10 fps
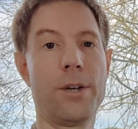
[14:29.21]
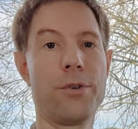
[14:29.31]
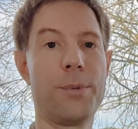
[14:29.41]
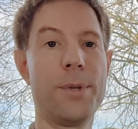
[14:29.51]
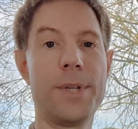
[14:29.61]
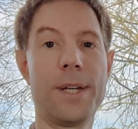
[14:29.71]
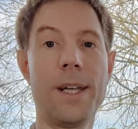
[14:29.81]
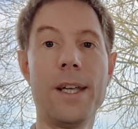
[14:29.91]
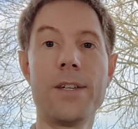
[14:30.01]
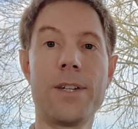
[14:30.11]
contributing.
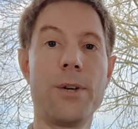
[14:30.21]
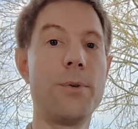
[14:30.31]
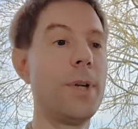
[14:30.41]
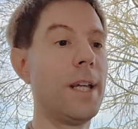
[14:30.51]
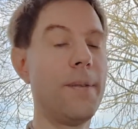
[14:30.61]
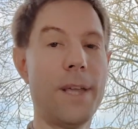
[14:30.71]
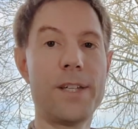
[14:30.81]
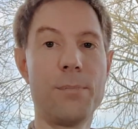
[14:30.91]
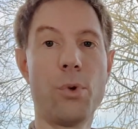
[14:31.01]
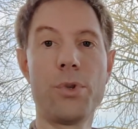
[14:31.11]
So if
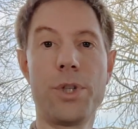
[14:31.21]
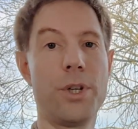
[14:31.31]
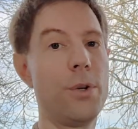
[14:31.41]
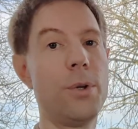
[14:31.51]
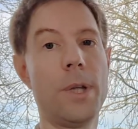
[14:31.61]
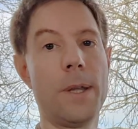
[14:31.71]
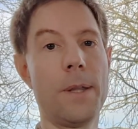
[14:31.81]
that's important to you,